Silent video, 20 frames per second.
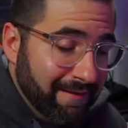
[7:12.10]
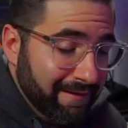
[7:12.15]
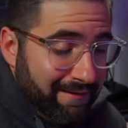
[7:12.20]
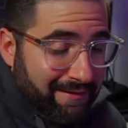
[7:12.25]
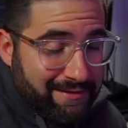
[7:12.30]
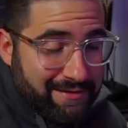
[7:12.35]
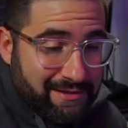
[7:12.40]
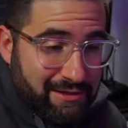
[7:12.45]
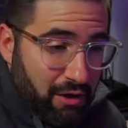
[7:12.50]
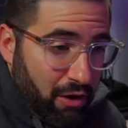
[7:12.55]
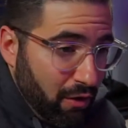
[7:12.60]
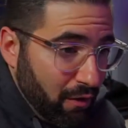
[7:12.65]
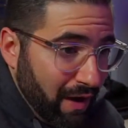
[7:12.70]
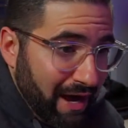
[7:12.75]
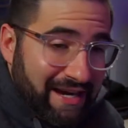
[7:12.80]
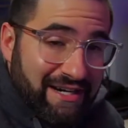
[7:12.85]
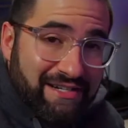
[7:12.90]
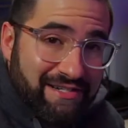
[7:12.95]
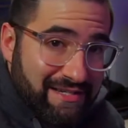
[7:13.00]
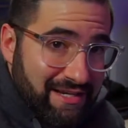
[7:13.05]
So I
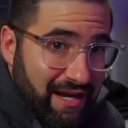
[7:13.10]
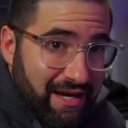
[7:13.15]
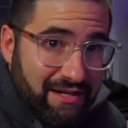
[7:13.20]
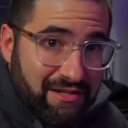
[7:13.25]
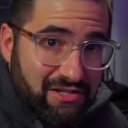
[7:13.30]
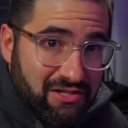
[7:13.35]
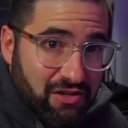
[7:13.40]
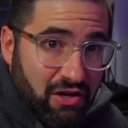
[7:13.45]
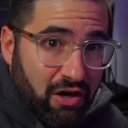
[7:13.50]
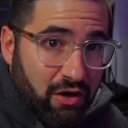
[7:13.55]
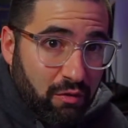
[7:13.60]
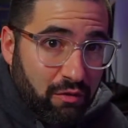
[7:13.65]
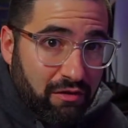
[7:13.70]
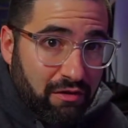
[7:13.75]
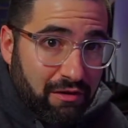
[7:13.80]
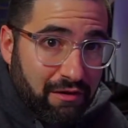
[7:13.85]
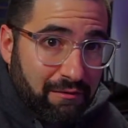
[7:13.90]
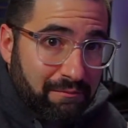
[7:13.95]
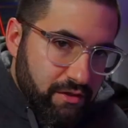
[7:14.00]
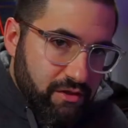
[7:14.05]
just kind of stuck with
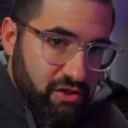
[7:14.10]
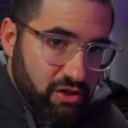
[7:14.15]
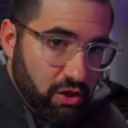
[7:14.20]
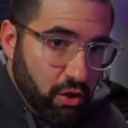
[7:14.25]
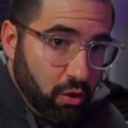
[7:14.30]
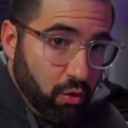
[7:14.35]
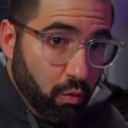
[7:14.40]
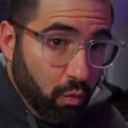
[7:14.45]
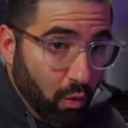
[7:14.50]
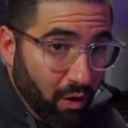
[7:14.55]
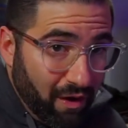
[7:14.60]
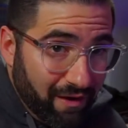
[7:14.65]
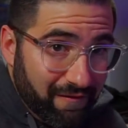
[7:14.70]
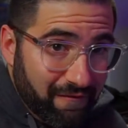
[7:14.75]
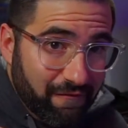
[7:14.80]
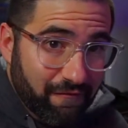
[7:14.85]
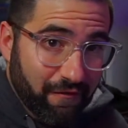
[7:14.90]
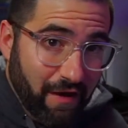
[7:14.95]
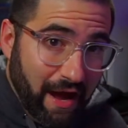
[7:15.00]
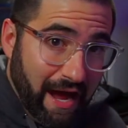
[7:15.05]
it. So one
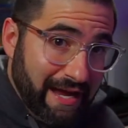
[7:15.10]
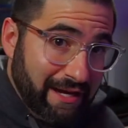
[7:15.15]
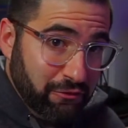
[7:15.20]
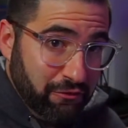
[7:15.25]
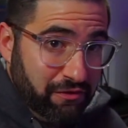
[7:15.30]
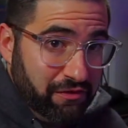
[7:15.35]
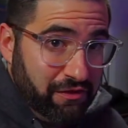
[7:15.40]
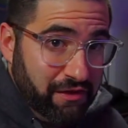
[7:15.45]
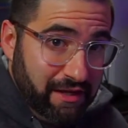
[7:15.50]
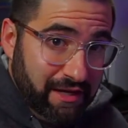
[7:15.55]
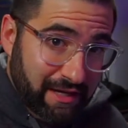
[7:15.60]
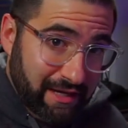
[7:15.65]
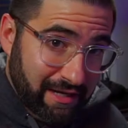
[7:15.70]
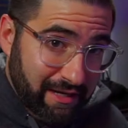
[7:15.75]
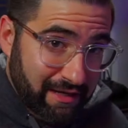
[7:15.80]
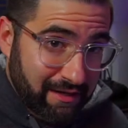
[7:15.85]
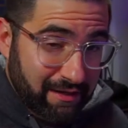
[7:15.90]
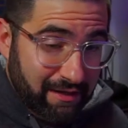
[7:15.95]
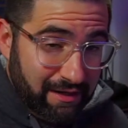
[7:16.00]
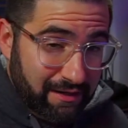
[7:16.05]
final thing,
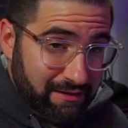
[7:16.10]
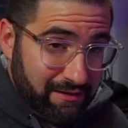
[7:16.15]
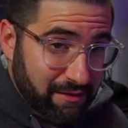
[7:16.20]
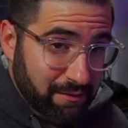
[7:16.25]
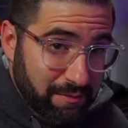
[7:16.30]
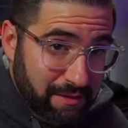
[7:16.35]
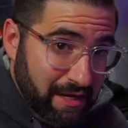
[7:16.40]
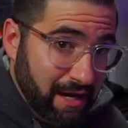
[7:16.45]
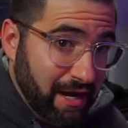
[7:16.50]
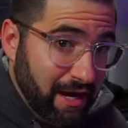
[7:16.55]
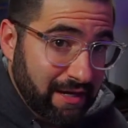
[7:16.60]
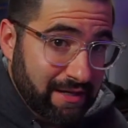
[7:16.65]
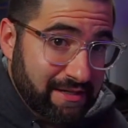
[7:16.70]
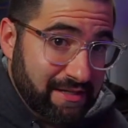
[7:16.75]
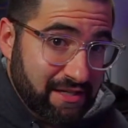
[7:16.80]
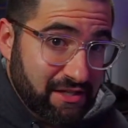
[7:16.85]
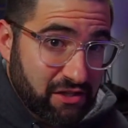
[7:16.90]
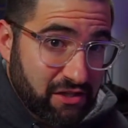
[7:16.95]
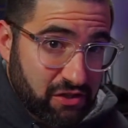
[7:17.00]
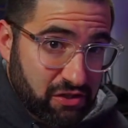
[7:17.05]
and to be honest,
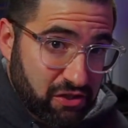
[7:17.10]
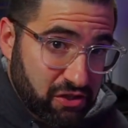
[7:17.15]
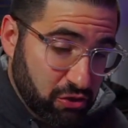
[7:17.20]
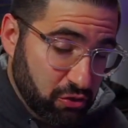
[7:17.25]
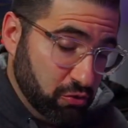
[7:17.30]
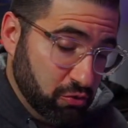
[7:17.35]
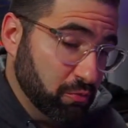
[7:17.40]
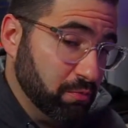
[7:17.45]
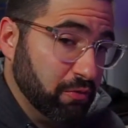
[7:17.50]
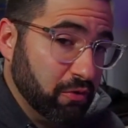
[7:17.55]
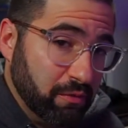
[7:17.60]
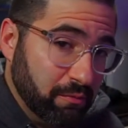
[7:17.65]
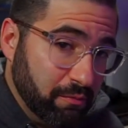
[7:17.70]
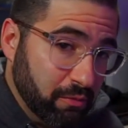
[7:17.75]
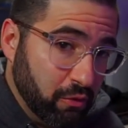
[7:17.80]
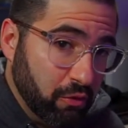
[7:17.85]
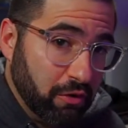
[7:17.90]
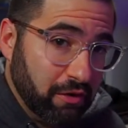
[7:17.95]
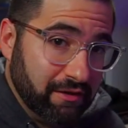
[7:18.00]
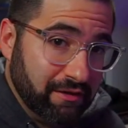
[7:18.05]
this is super
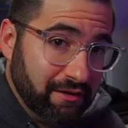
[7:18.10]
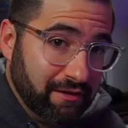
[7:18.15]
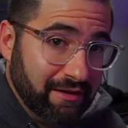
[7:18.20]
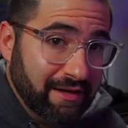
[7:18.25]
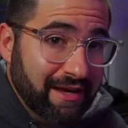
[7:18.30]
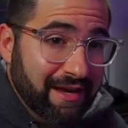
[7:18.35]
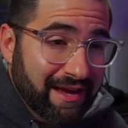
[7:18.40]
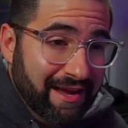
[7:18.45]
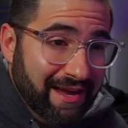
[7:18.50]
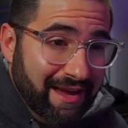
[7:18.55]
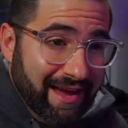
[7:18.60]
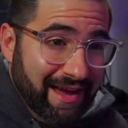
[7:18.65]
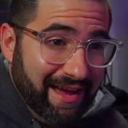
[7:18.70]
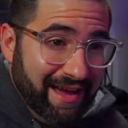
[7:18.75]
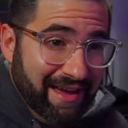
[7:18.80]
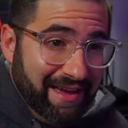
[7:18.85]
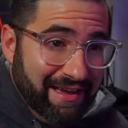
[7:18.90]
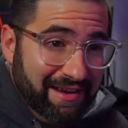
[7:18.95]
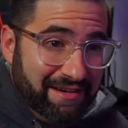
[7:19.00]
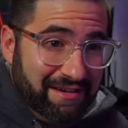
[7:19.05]
important,
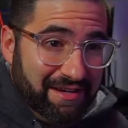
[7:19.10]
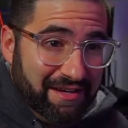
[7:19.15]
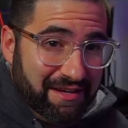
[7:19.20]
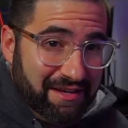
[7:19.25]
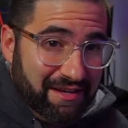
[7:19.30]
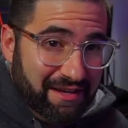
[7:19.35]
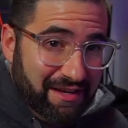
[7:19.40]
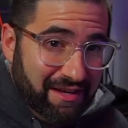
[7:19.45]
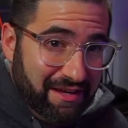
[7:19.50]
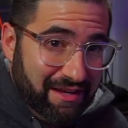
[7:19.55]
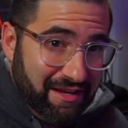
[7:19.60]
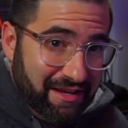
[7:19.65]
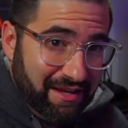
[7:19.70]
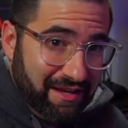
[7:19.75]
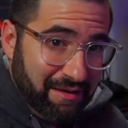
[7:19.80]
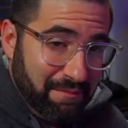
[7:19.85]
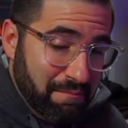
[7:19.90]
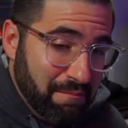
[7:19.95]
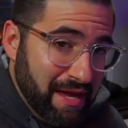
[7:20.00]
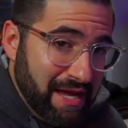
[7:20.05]
and
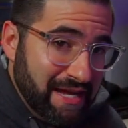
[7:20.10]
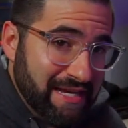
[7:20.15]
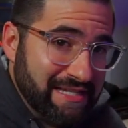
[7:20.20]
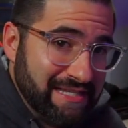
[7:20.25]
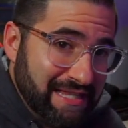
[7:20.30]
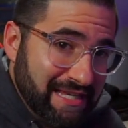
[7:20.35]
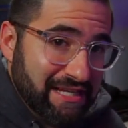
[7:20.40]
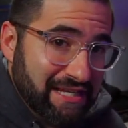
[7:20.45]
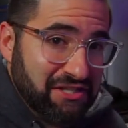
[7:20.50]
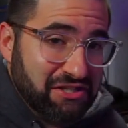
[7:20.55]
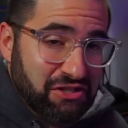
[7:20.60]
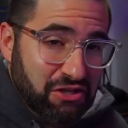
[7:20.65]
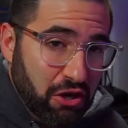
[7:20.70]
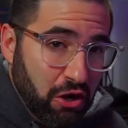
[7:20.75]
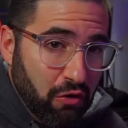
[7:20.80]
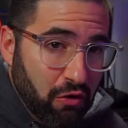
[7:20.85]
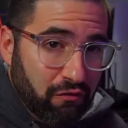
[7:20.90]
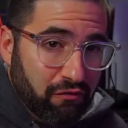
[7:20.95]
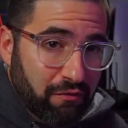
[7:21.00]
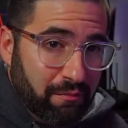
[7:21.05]
it makes things
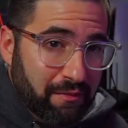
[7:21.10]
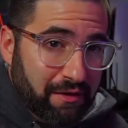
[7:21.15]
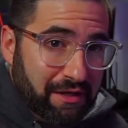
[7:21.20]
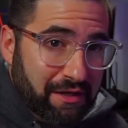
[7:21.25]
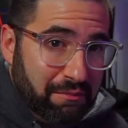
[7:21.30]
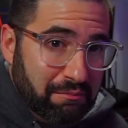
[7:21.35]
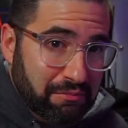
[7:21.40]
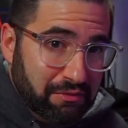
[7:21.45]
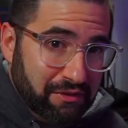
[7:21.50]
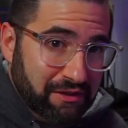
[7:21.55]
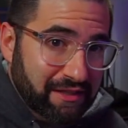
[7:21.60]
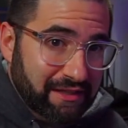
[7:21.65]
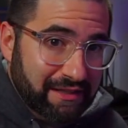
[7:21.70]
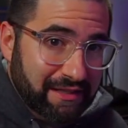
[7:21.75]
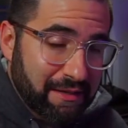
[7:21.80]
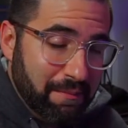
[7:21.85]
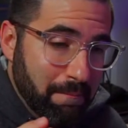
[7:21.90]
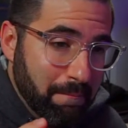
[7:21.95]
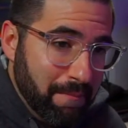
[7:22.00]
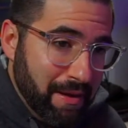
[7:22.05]
go from a
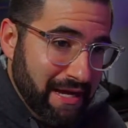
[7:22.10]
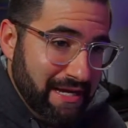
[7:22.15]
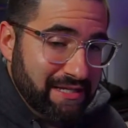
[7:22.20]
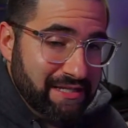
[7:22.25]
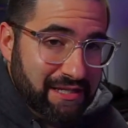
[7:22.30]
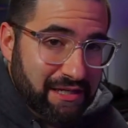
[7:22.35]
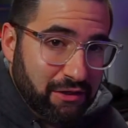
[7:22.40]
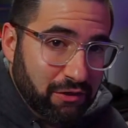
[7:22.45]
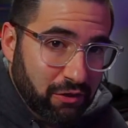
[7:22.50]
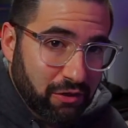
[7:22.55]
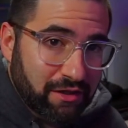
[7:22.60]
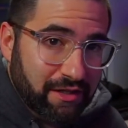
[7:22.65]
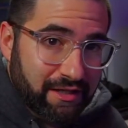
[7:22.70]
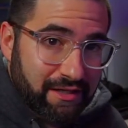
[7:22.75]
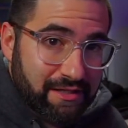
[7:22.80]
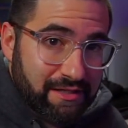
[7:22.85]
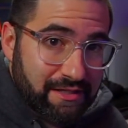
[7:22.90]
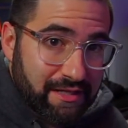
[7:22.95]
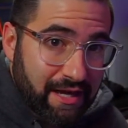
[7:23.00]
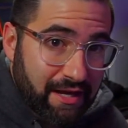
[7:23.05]
completely basic looking
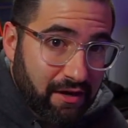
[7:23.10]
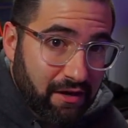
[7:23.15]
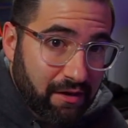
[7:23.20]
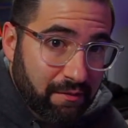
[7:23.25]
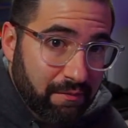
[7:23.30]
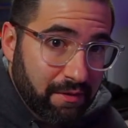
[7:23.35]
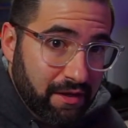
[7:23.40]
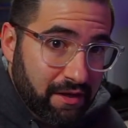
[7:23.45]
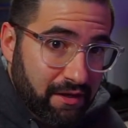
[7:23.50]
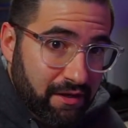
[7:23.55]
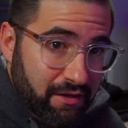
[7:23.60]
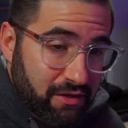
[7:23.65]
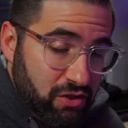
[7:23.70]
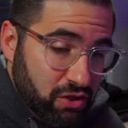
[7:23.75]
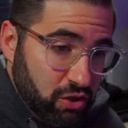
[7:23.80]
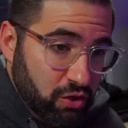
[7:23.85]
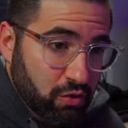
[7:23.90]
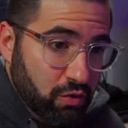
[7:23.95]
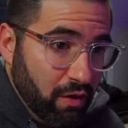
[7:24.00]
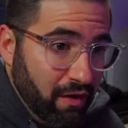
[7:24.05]
setup
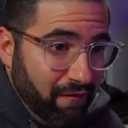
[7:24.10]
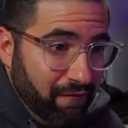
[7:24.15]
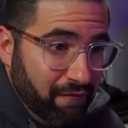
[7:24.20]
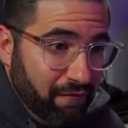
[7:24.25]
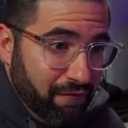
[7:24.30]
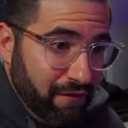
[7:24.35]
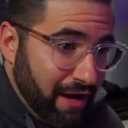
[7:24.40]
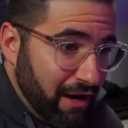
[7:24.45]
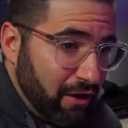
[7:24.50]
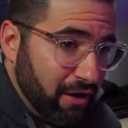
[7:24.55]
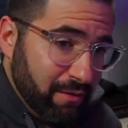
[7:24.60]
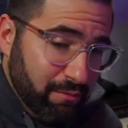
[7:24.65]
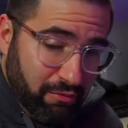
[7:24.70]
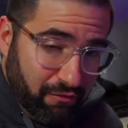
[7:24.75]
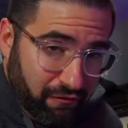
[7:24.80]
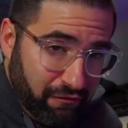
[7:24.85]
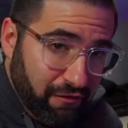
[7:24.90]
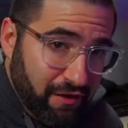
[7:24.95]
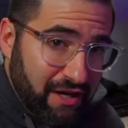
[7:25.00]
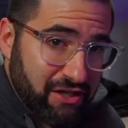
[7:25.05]
to a very
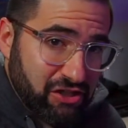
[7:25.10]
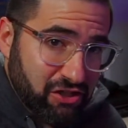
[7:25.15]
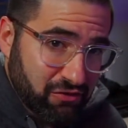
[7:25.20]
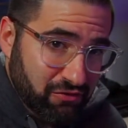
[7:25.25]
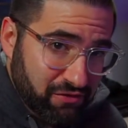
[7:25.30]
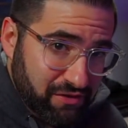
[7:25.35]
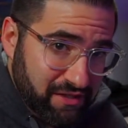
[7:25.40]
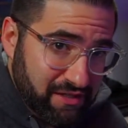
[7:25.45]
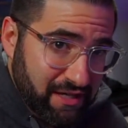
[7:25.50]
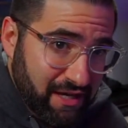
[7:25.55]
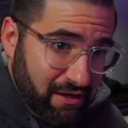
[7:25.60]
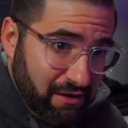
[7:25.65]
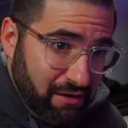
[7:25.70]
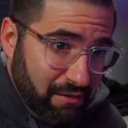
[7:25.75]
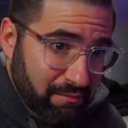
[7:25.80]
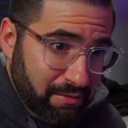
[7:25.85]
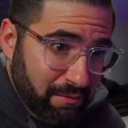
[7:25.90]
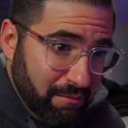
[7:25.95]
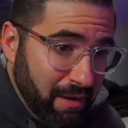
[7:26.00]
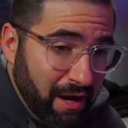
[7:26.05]
professional setup,
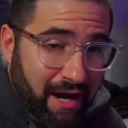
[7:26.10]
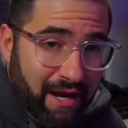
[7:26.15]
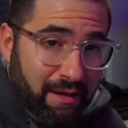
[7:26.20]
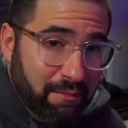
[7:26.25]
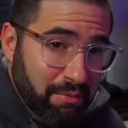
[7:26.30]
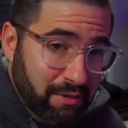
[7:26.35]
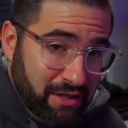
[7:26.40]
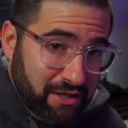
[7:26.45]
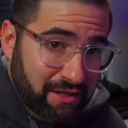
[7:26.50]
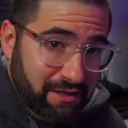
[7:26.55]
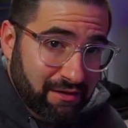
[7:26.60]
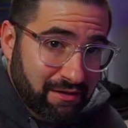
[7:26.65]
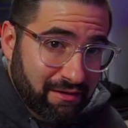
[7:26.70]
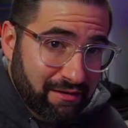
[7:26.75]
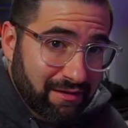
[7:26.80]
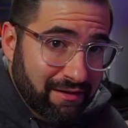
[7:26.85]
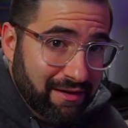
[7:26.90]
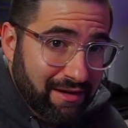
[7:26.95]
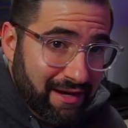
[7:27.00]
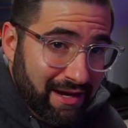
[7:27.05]
in my opinion,
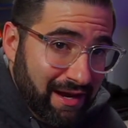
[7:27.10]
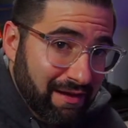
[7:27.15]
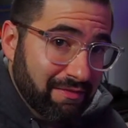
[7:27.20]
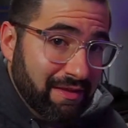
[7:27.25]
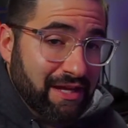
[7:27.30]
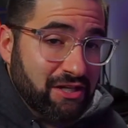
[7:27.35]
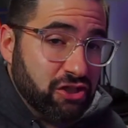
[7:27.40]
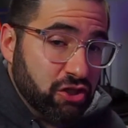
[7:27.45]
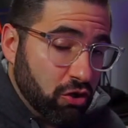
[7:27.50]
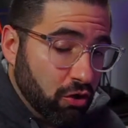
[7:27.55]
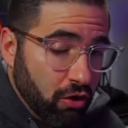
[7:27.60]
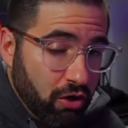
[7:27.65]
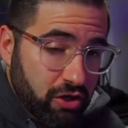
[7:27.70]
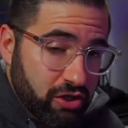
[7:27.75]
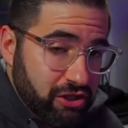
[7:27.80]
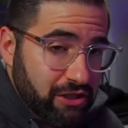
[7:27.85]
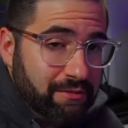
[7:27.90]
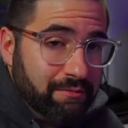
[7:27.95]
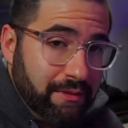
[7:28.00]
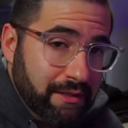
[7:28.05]
and that's your
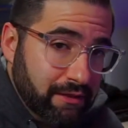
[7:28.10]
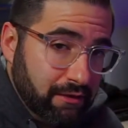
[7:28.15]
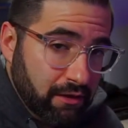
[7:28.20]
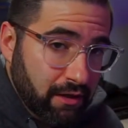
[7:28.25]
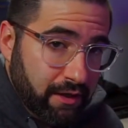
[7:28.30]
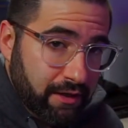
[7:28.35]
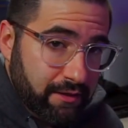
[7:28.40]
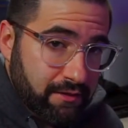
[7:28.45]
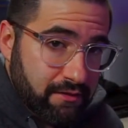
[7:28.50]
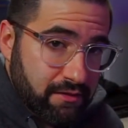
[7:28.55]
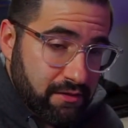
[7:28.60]
RGB lights.